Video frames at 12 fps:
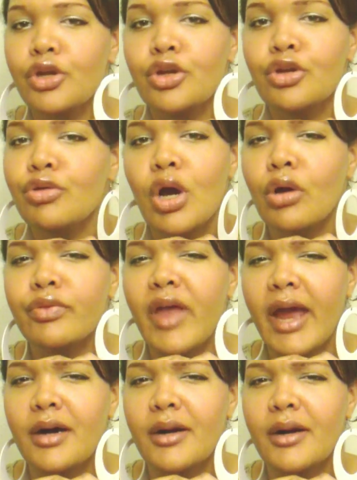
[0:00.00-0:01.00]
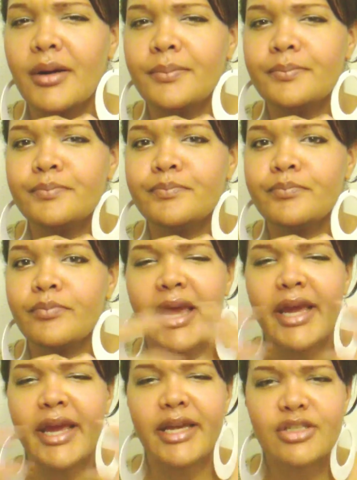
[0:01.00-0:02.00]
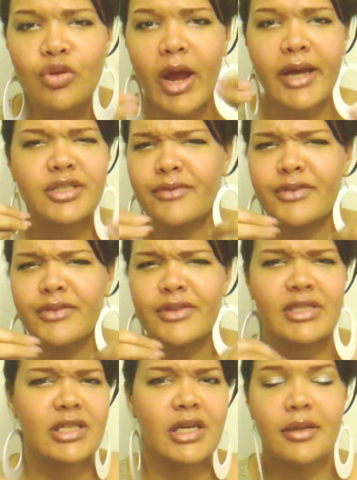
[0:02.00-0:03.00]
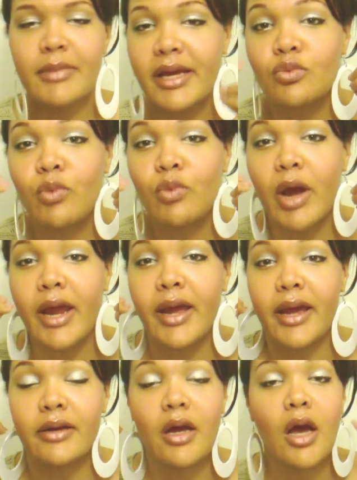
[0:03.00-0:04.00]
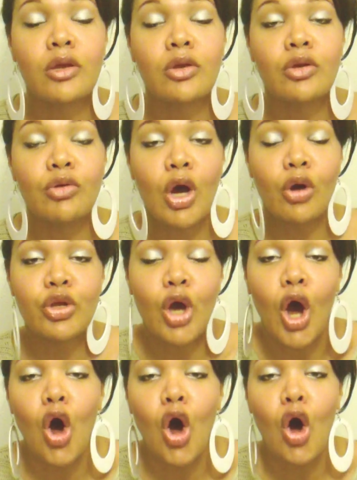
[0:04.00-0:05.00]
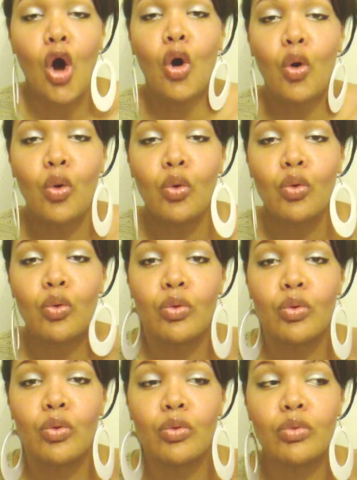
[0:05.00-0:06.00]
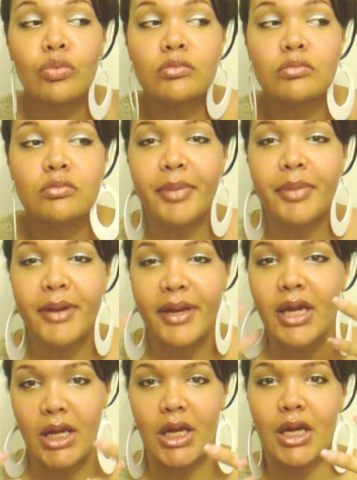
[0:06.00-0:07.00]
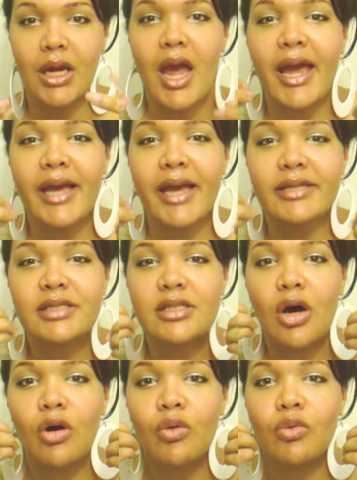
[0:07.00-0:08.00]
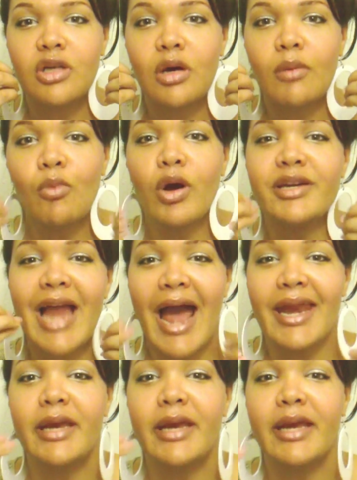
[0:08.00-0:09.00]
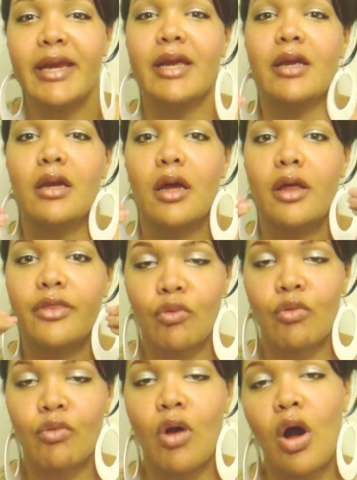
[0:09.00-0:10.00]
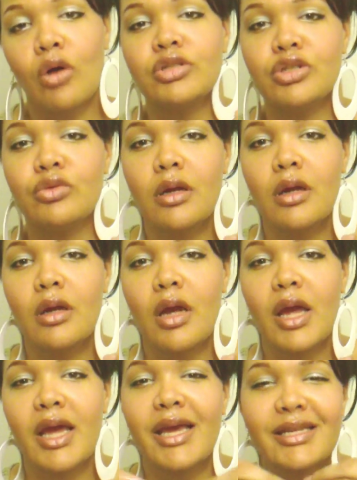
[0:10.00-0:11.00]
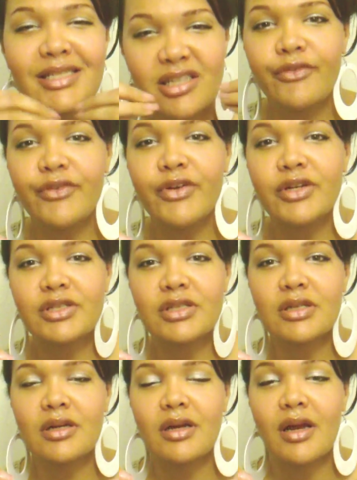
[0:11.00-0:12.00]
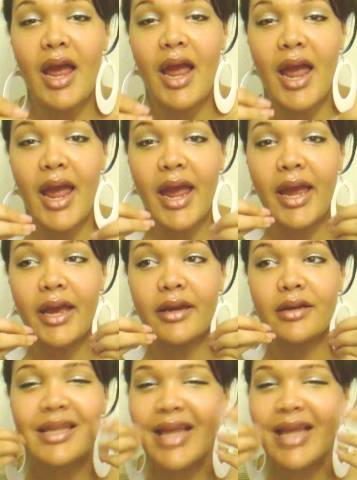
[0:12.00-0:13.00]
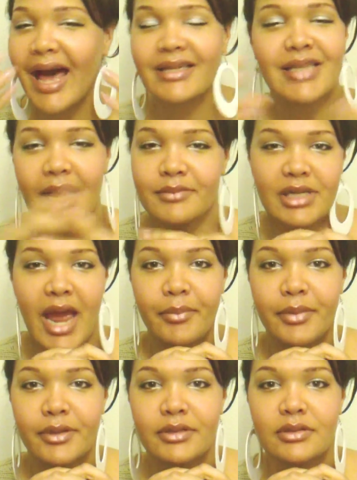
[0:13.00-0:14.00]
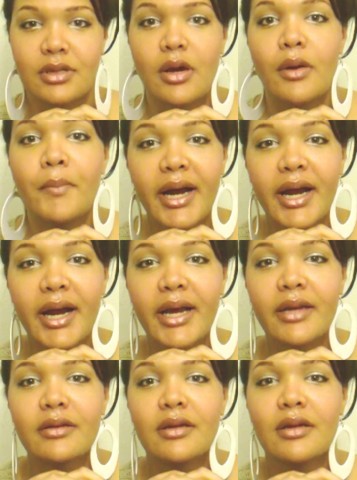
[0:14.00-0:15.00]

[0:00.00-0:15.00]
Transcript: you know, that um that eats away at your self-esteem, that eats away at, you know, your whole being. And so someone not admitting their wrongdoing is selfish. And a lot of times it happens. But